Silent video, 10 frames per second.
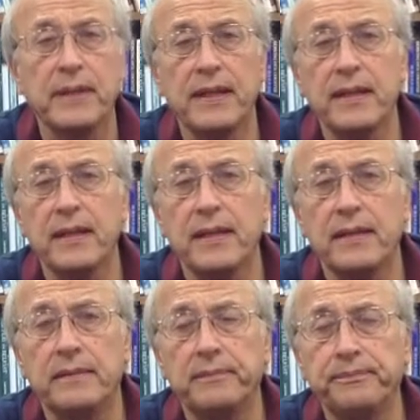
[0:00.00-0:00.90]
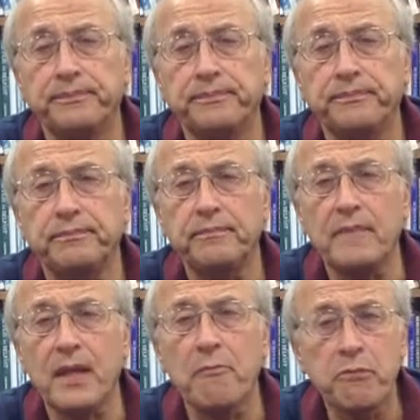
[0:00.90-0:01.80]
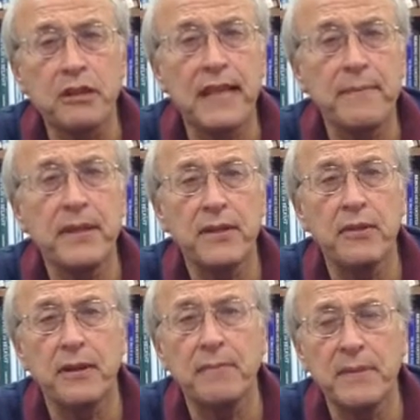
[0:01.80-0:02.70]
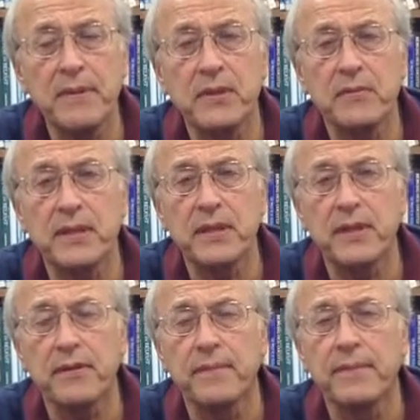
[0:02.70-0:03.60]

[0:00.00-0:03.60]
in um, proclaiming their commitment to each other.